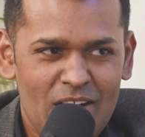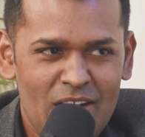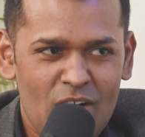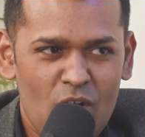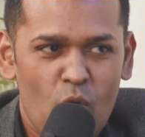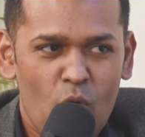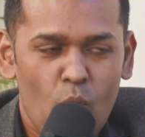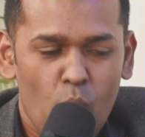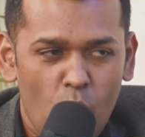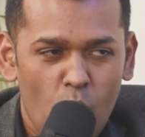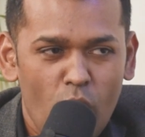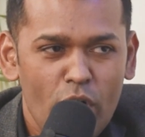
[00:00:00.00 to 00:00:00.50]

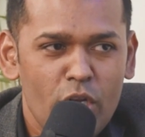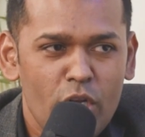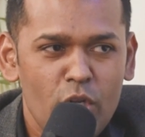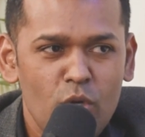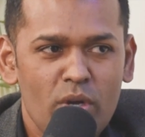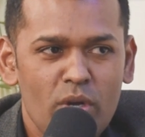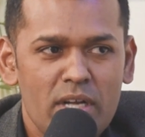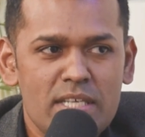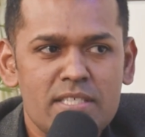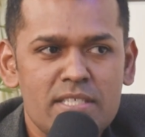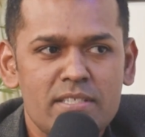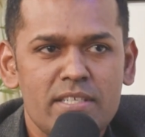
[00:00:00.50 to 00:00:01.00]
What you
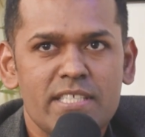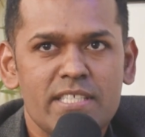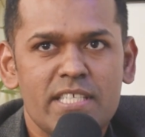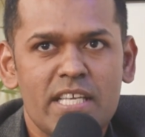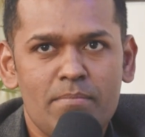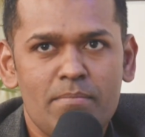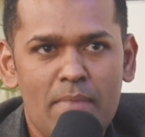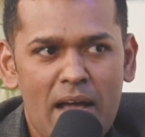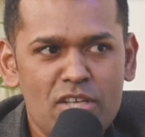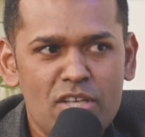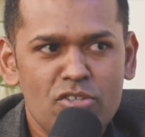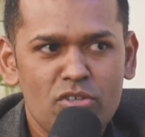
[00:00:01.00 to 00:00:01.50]
consider as
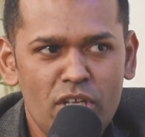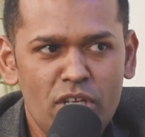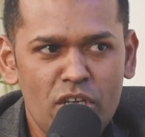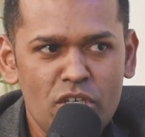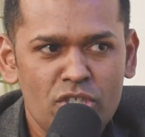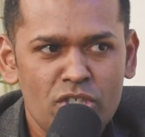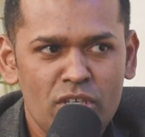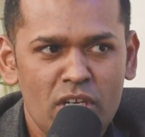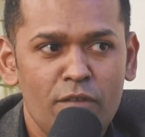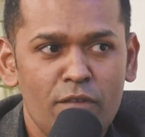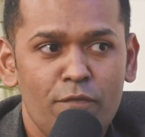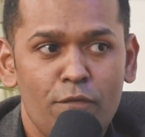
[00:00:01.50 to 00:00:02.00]

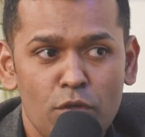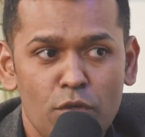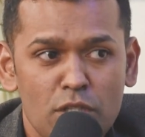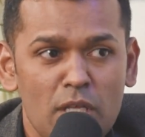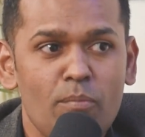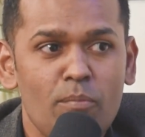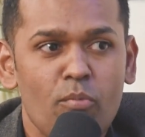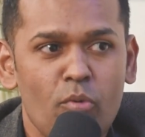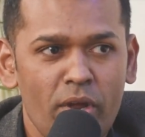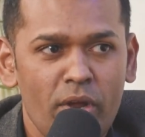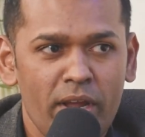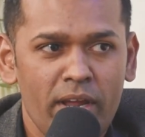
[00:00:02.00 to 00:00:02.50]
imagination for the
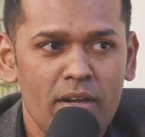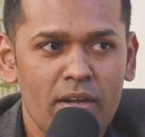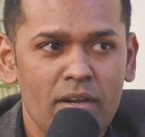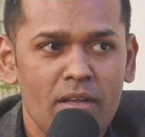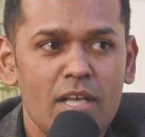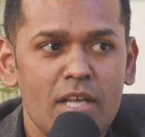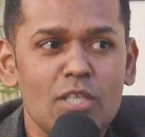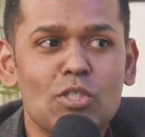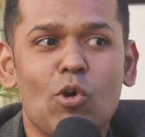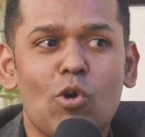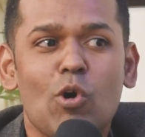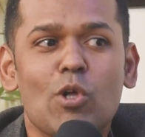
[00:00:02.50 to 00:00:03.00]
brain
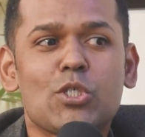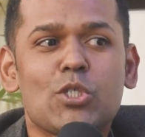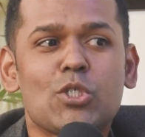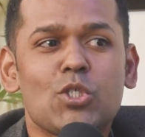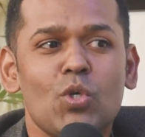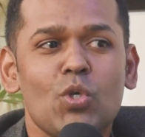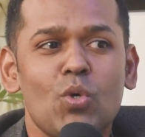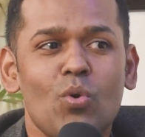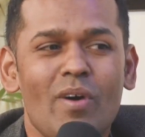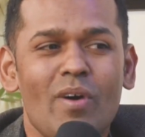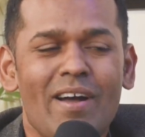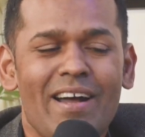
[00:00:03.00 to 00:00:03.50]
is
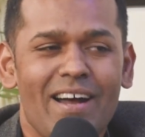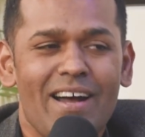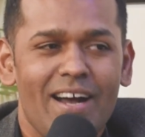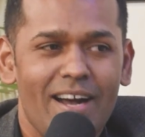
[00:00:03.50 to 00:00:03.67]
also